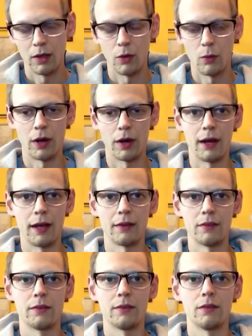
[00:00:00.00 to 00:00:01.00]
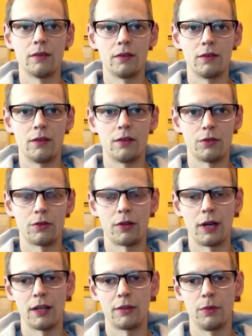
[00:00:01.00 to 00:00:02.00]
Whereas the social
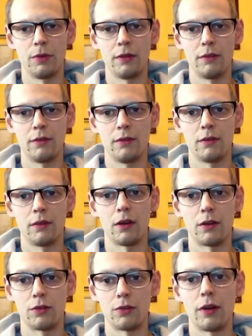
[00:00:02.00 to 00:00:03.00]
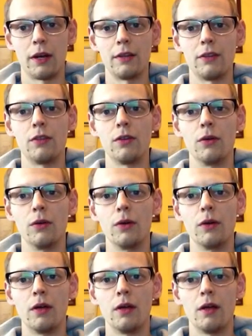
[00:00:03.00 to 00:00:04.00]
gospelists are trying to
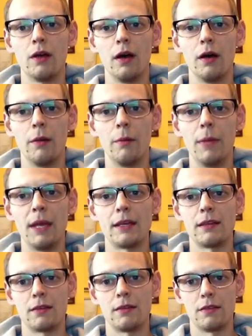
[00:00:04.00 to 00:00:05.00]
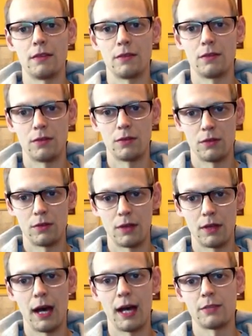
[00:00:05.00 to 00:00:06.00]
make the
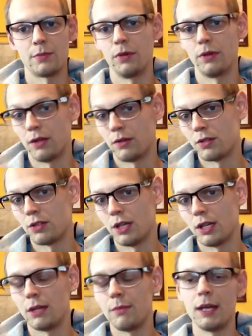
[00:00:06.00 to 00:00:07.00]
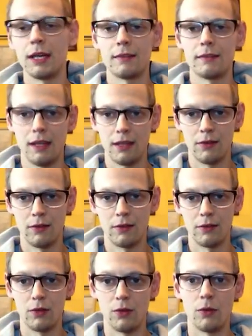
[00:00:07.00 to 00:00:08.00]
gospel and Christianity make sense
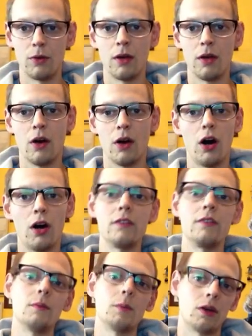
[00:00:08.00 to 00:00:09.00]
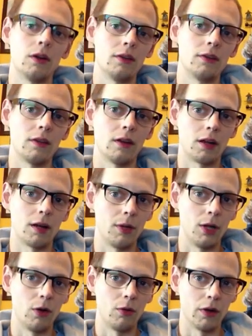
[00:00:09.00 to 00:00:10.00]
to all these immigrants that are
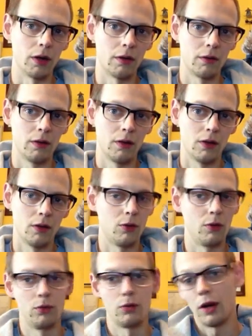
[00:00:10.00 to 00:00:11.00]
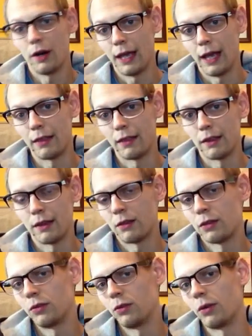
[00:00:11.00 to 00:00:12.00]
coming over who are Catholic,
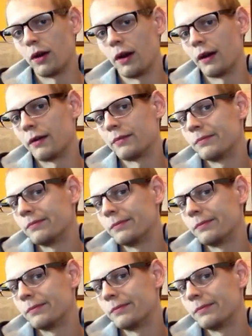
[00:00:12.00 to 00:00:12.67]
who are,